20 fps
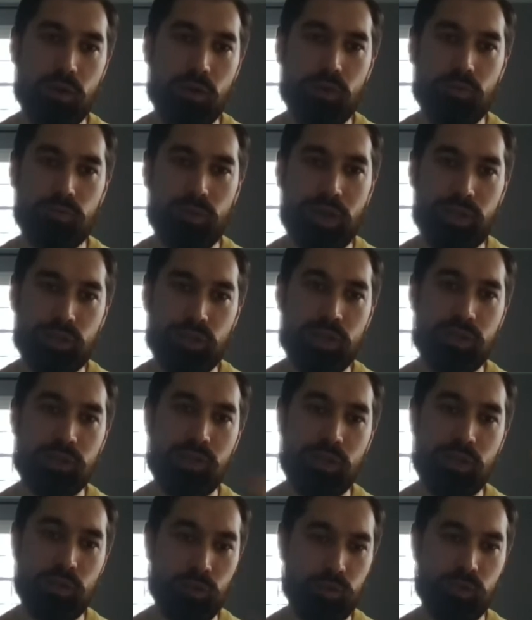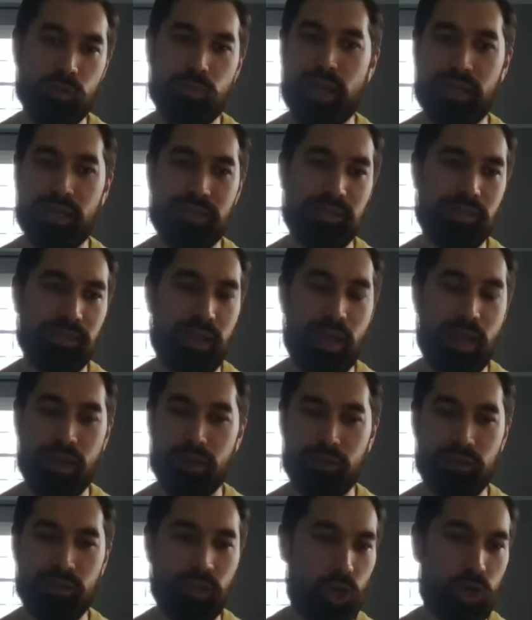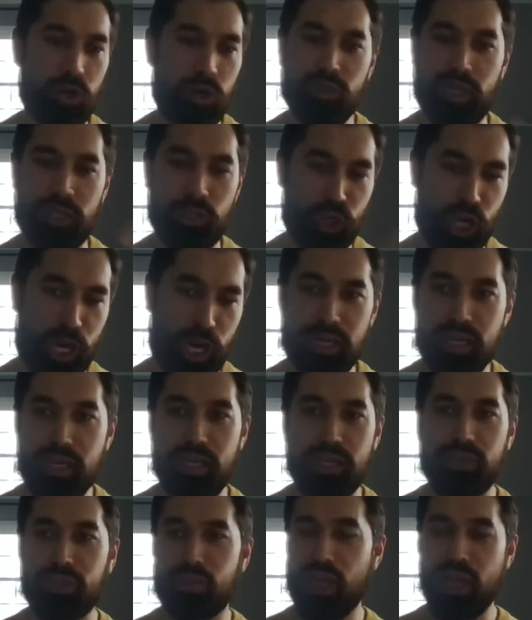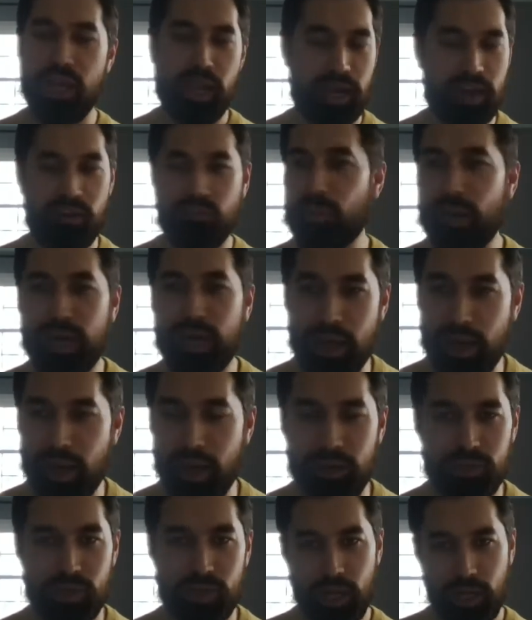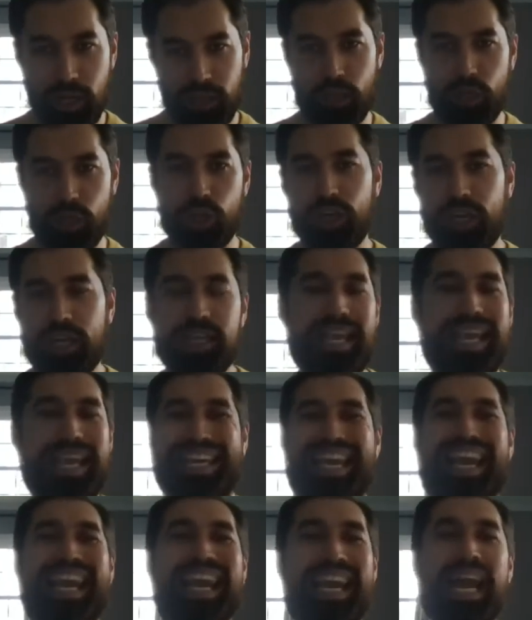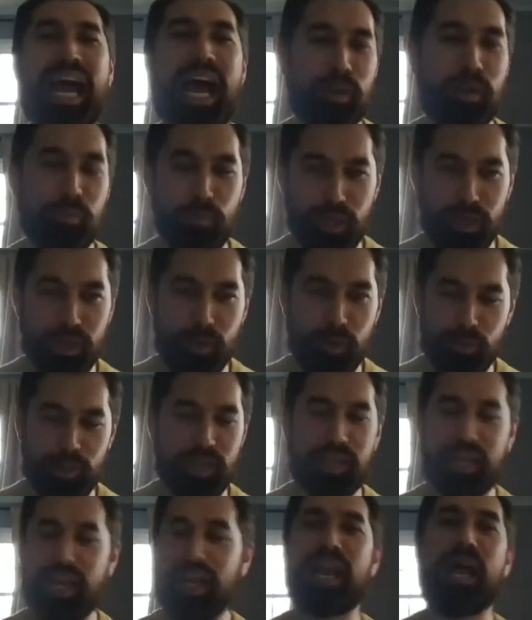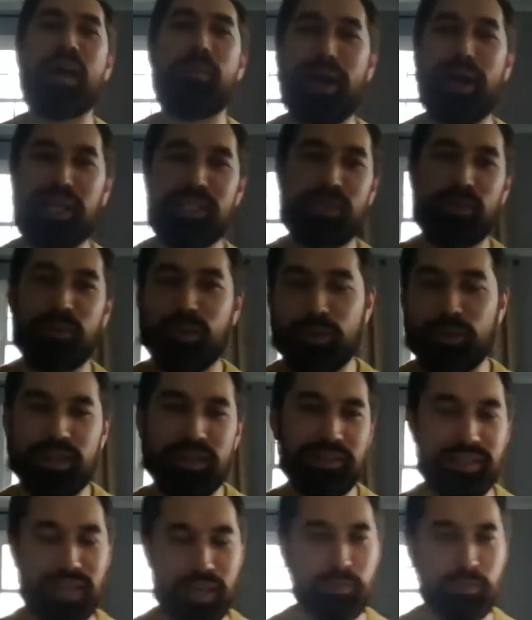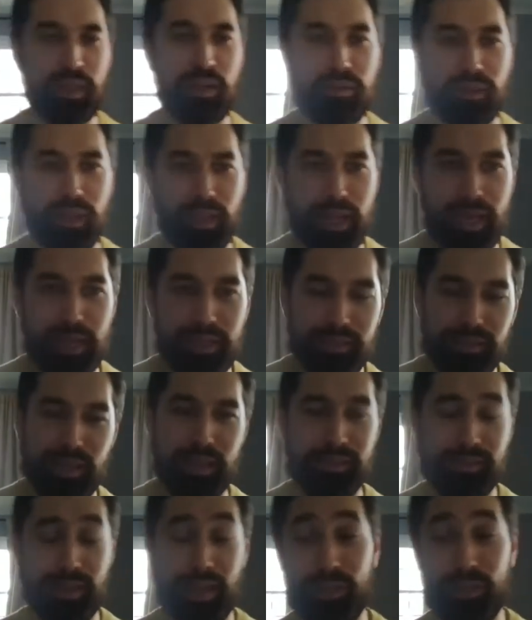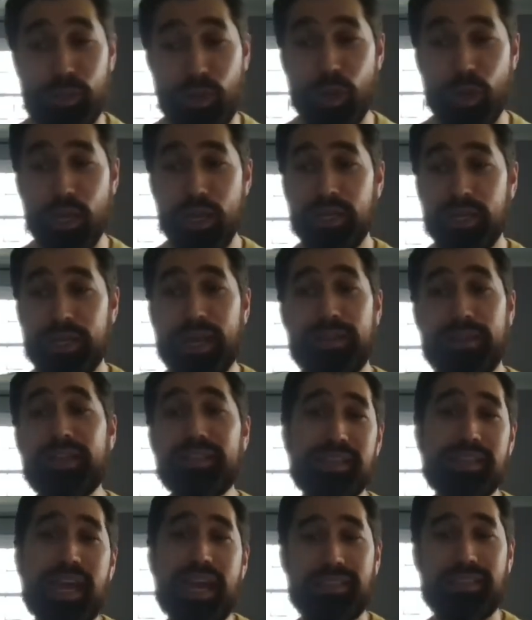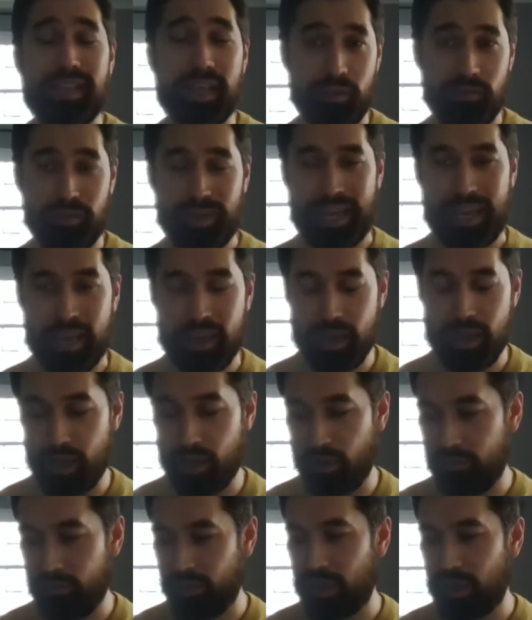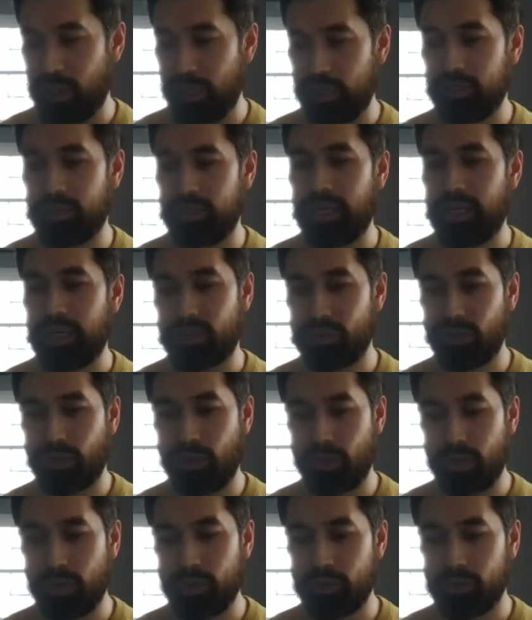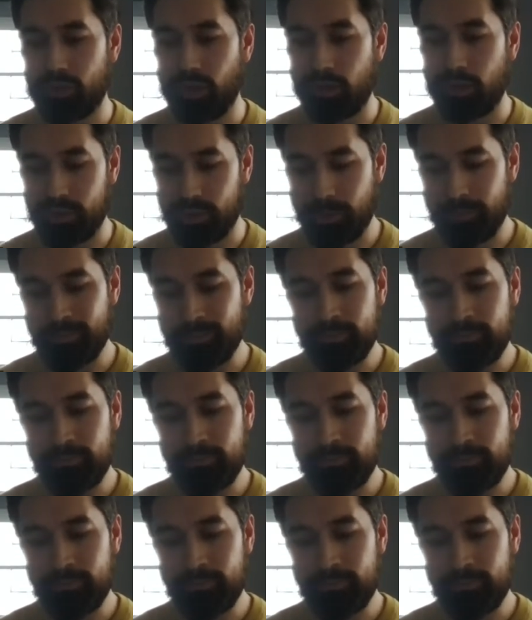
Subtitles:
Russians and Uzbeks and Turks and Chinese and everybody else, they cannot possibly be at the same level as us. So now this guy is head of the National Security Service.